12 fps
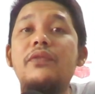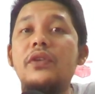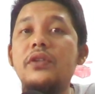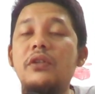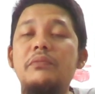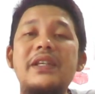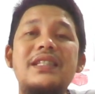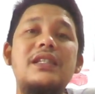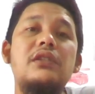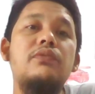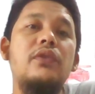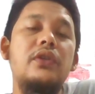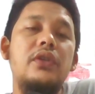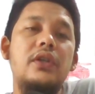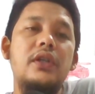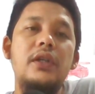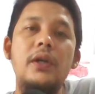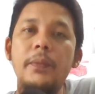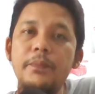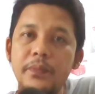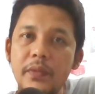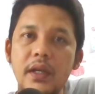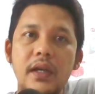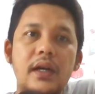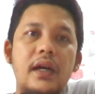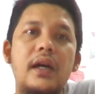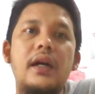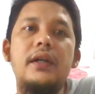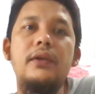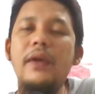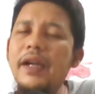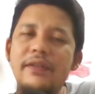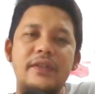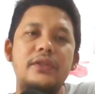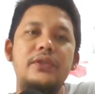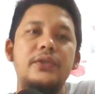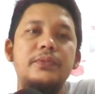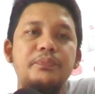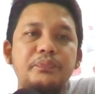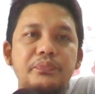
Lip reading: for your business, for your whatever you do.